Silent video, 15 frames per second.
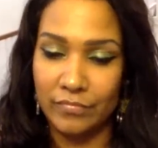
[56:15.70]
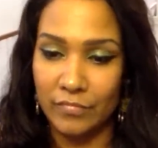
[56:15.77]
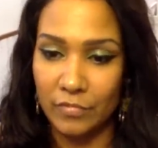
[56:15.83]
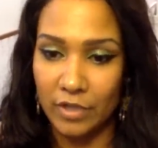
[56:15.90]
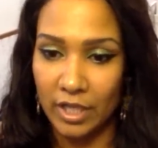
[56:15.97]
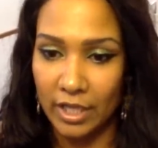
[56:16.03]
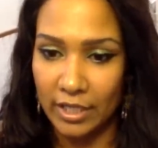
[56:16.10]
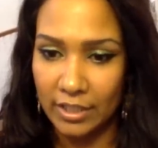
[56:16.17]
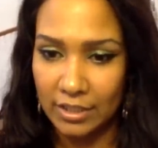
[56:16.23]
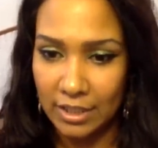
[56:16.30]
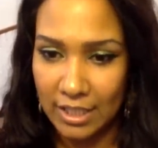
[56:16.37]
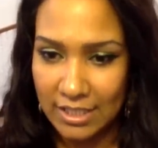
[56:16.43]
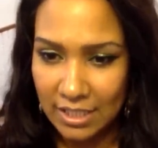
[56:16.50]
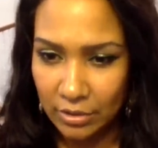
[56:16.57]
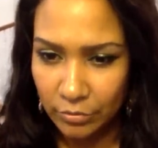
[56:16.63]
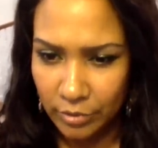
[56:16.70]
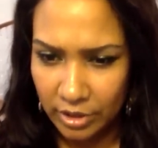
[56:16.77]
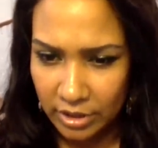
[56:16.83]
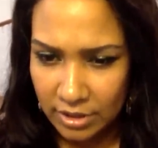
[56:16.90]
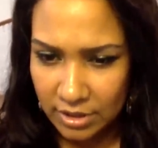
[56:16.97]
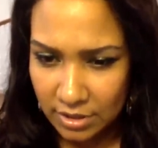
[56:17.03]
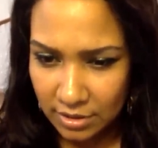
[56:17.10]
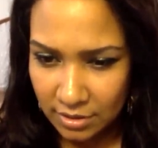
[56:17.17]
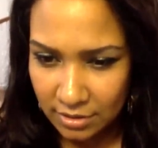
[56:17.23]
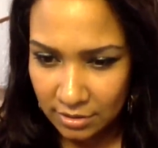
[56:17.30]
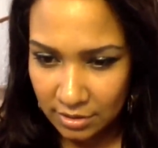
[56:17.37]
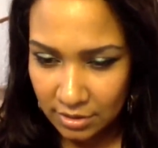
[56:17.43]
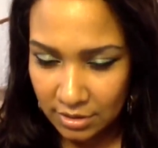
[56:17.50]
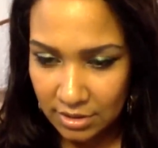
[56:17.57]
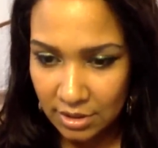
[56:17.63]
Okay, and that's how it was.
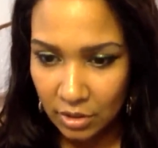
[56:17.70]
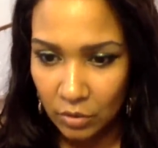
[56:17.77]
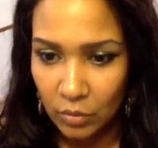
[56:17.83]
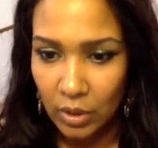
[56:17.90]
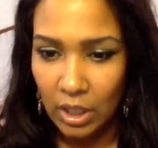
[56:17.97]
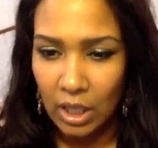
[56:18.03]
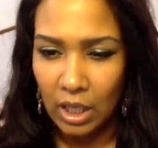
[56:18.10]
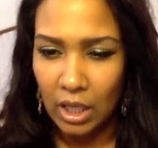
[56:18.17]
So